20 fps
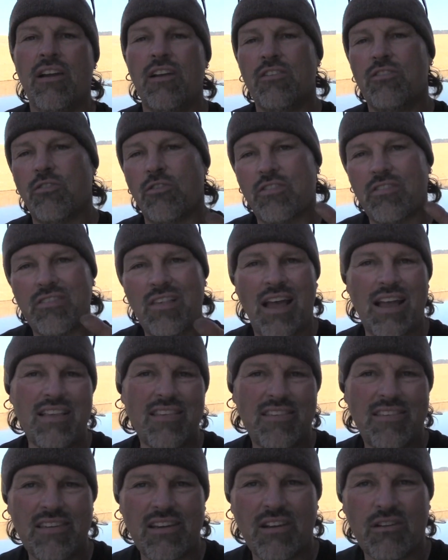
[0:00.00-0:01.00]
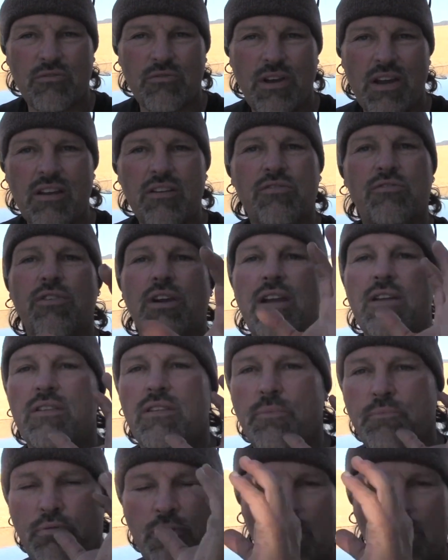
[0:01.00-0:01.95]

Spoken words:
So a sliding sinker rig's great to